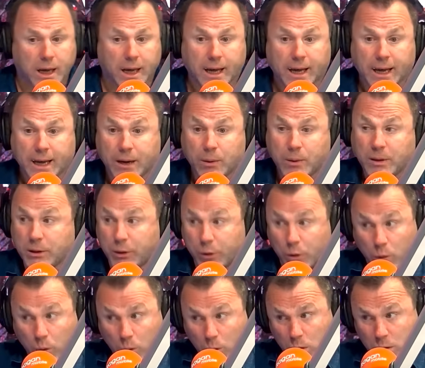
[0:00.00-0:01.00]
I went to
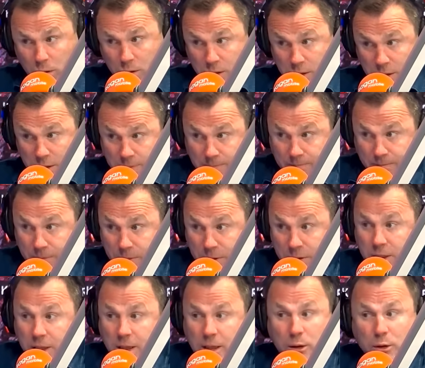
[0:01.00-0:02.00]
the Hawks.
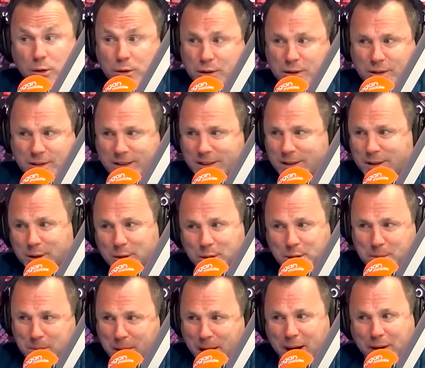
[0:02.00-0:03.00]
Gee, it looks
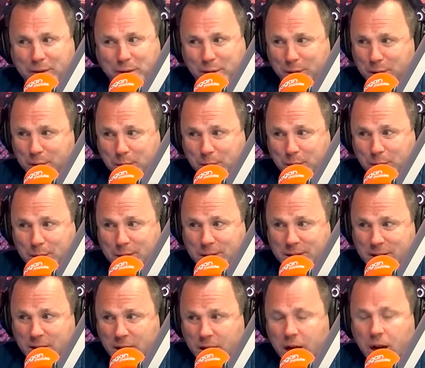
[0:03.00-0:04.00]
powerful, the
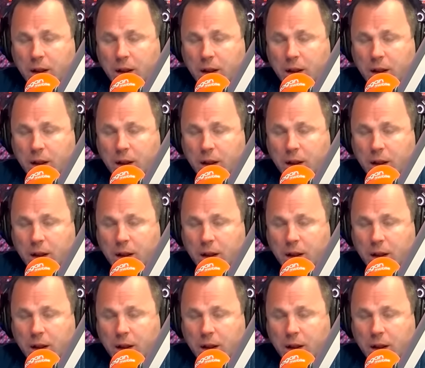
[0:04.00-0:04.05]
Hawks.